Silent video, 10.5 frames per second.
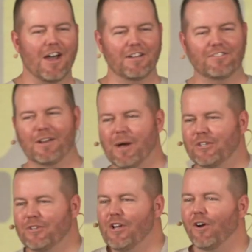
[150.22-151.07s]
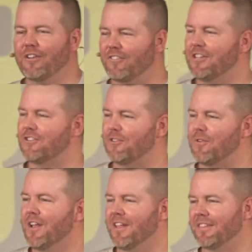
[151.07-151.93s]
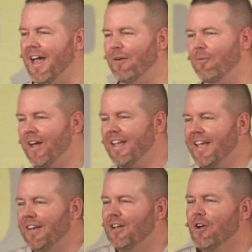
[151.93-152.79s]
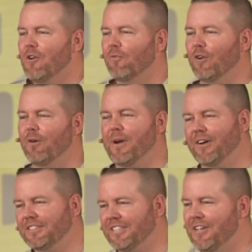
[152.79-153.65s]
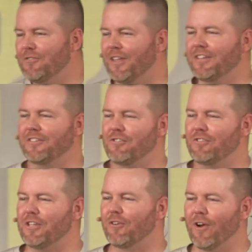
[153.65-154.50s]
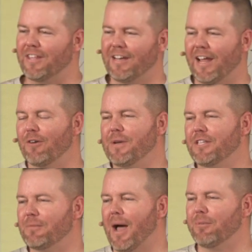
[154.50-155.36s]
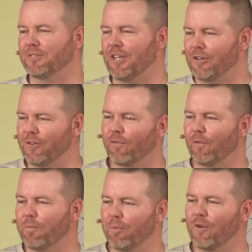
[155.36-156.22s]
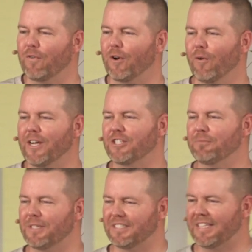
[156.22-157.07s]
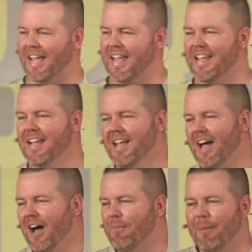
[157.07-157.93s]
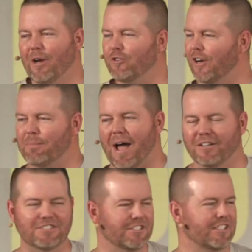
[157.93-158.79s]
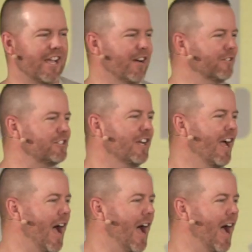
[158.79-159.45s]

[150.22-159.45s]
God has said about you, he already sees you that way. And real mirrors tell you things that you need to correct, and I don't mean that the Bible's not good for reproof and correction, but today, I'm not trying to balance the scales.